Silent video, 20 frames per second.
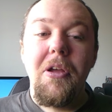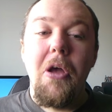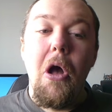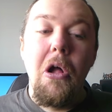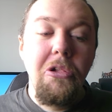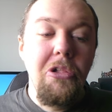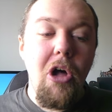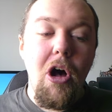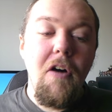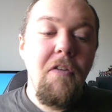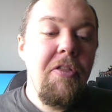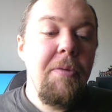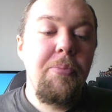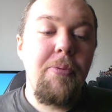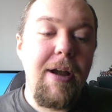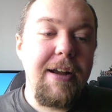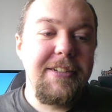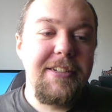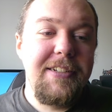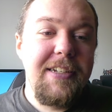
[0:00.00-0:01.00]
A lot of the
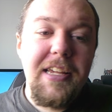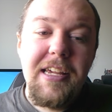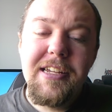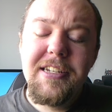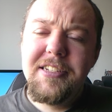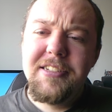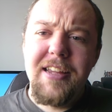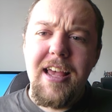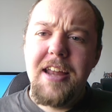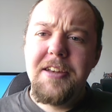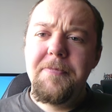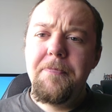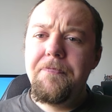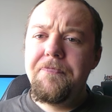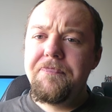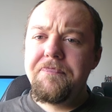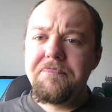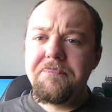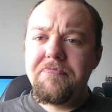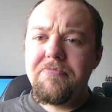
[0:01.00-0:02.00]
Brexiteers said,
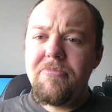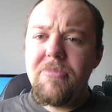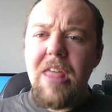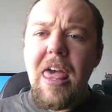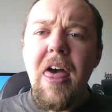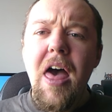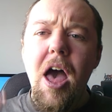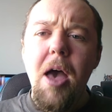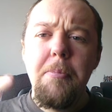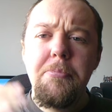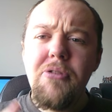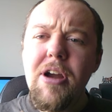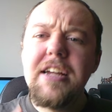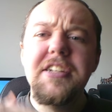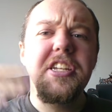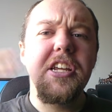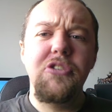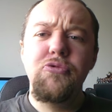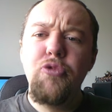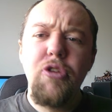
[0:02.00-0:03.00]

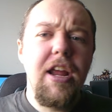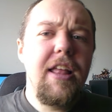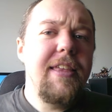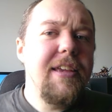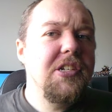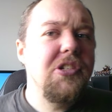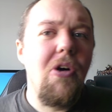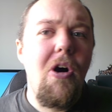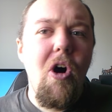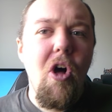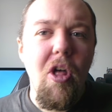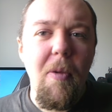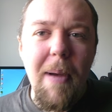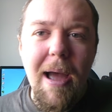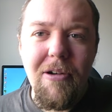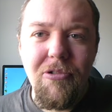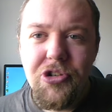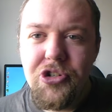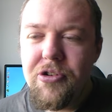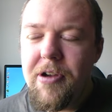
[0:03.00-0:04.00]
Brexit really is all
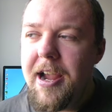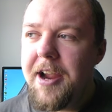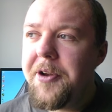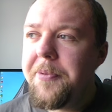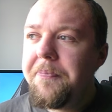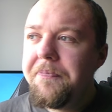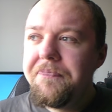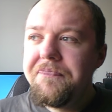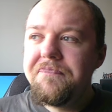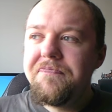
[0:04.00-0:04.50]
about trade.